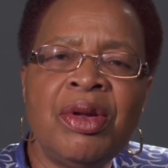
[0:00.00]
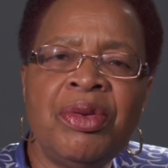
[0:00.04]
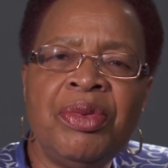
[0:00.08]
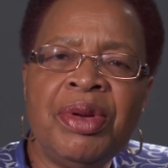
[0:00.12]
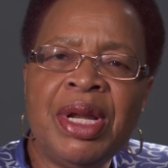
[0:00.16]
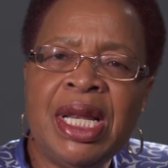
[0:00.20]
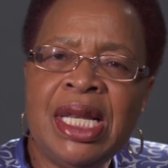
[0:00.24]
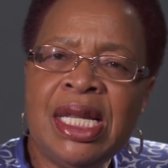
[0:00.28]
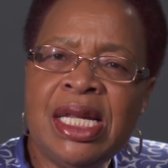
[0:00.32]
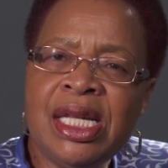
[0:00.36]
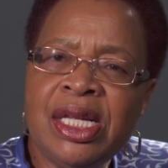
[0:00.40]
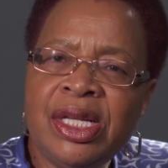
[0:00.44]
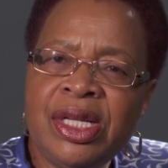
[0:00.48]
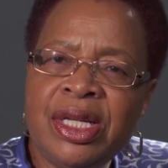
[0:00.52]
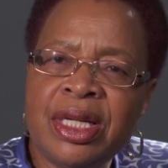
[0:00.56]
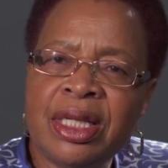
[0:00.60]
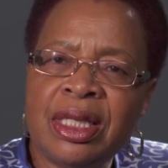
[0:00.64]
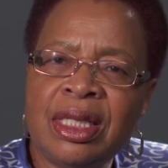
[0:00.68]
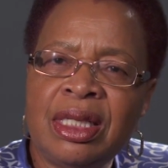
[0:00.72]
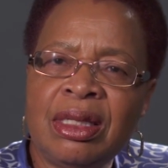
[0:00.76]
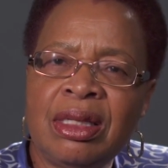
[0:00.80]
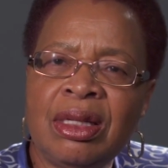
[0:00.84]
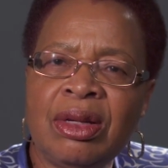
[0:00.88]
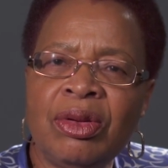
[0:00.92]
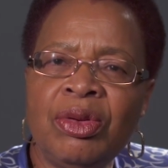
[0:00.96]

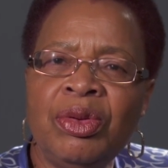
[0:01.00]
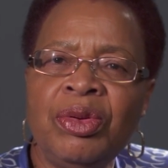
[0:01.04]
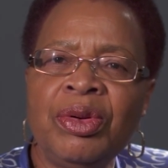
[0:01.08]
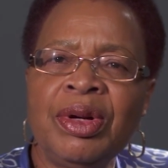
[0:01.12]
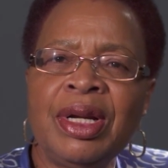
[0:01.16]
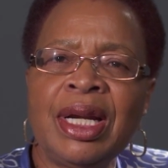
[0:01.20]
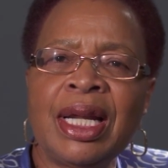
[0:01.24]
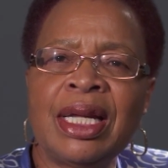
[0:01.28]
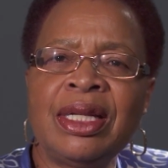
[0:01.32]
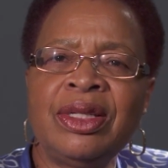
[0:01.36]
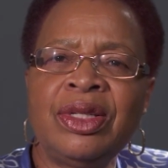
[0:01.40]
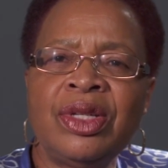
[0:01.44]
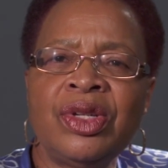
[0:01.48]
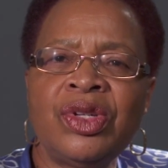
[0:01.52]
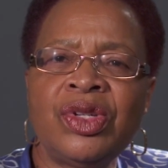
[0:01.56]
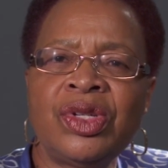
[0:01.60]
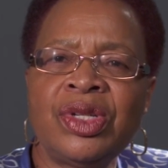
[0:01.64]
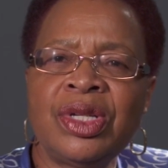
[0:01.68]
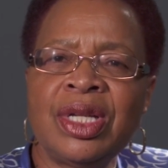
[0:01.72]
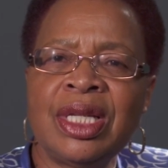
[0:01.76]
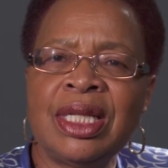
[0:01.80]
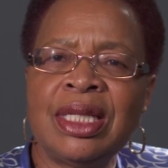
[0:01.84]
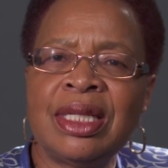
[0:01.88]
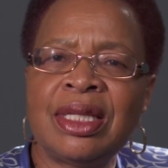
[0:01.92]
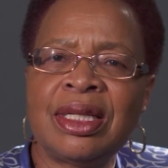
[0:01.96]
religious
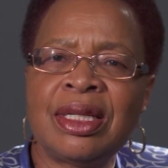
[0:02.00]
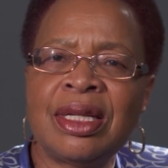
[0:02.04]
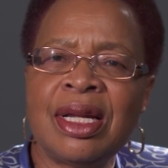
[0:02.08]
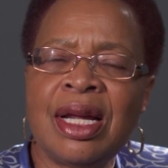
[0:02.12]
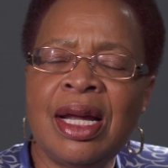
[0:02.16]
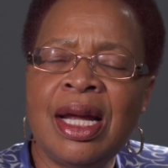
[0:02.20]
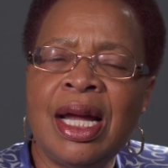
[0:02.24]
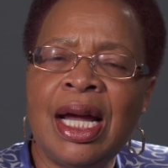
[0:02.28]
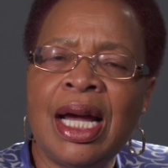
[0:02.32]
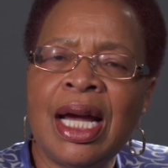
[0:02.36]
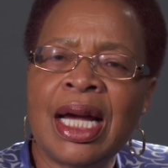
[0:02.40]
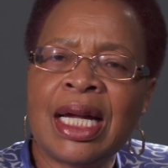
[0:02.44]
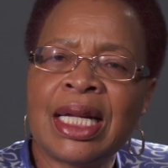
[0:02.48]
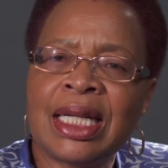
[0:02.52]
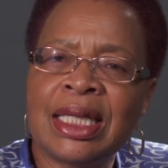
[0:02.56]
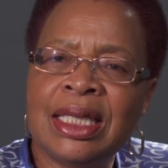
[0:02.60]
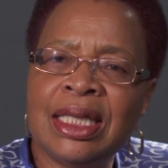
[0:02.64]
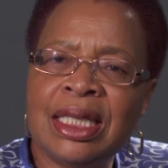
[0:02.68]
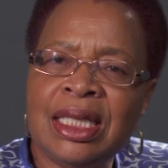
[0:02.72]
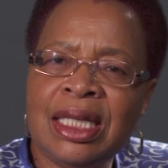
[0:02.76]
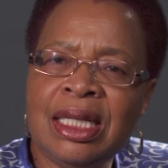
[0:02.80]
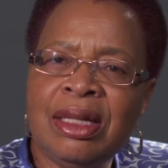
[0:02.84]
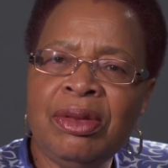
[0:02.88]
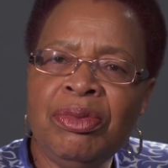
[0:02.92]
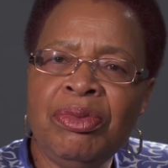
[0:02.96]
organizations,
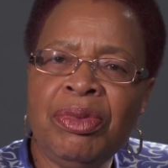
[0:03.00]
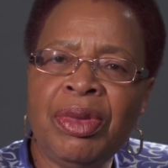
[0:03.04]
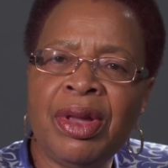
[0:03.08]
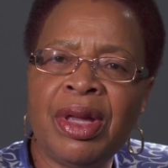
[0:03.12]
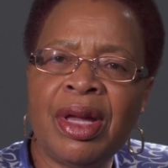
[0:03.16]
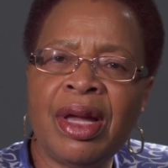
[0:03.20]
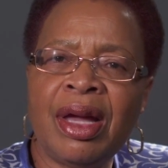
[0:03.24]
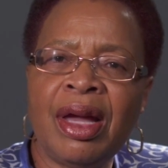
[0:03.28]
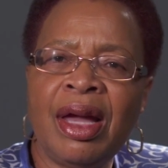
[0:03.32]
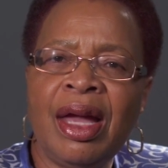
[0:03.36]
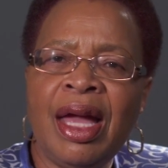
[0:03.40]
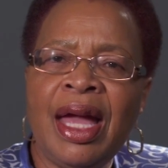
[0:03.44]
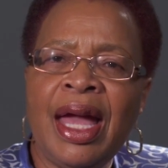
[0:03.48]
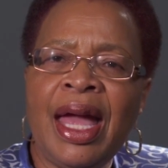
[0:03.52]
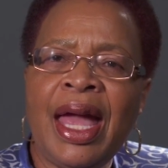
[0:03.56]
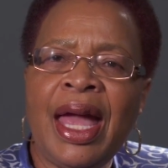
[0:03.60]
academia,